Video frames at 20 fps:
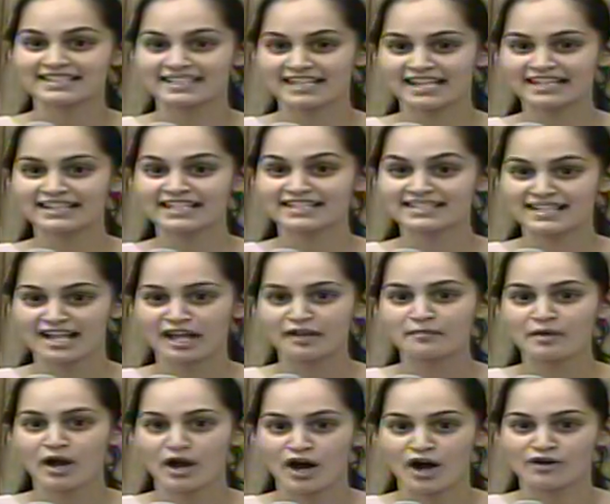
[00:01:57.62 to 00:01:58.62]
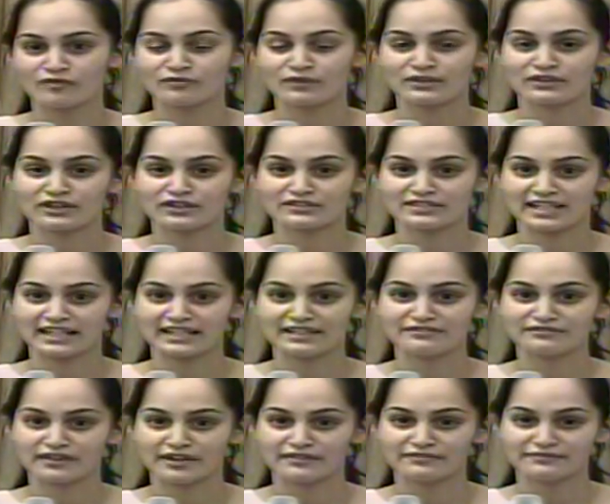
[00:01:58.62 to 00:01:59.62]
kick this segment off with our daily
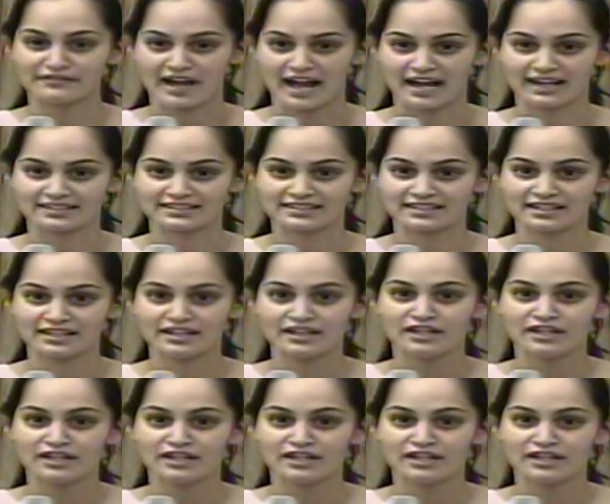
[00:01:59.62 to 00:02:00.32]
fun fact.